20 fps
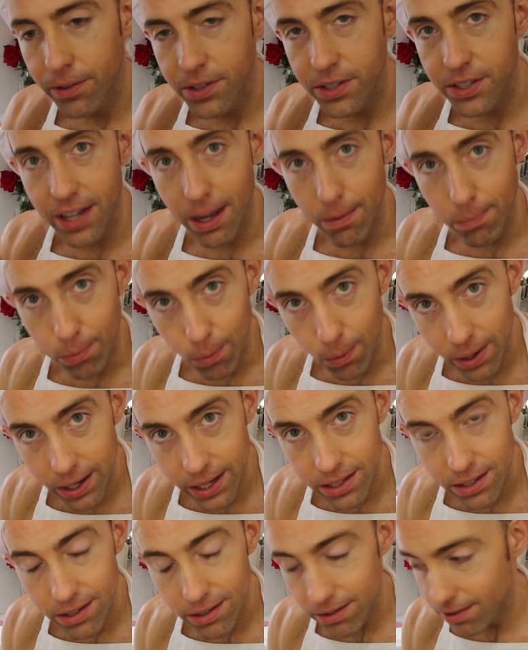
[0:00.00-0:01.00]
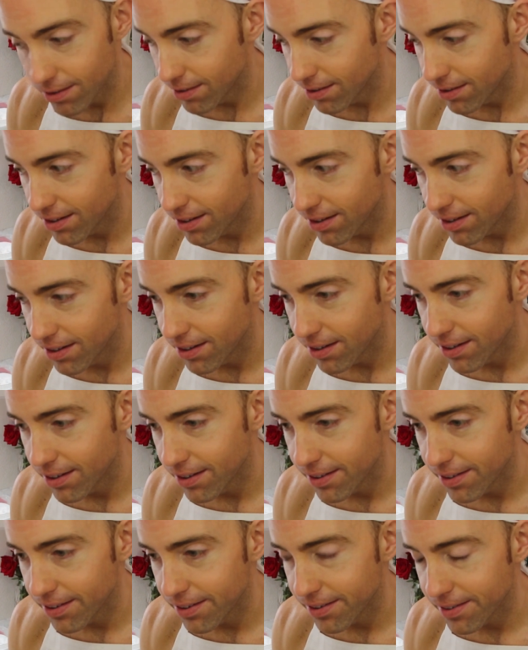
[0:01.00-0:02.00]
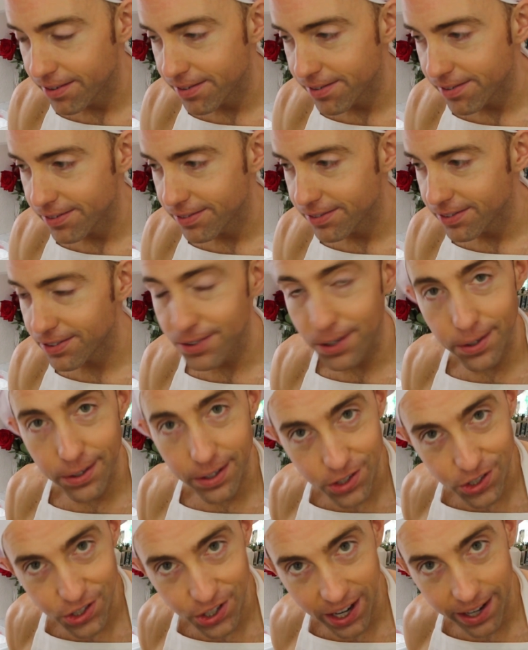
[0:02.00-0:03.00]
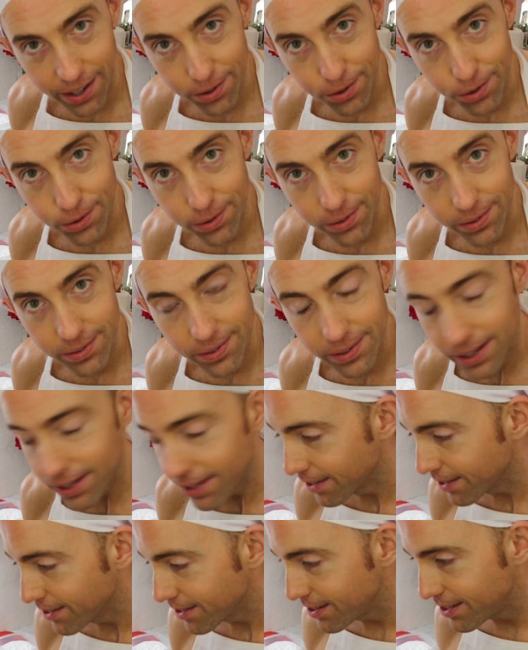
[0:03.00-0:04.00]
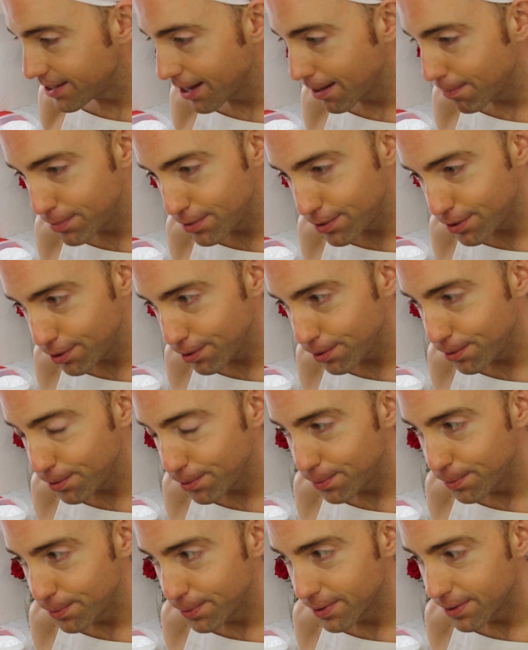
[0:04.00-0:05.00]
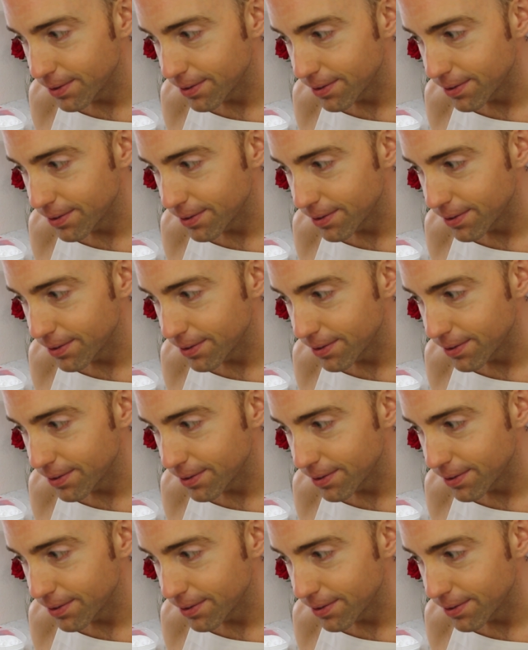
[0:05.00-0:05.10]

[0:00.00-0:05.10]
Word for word: step one, start a channel, Step two,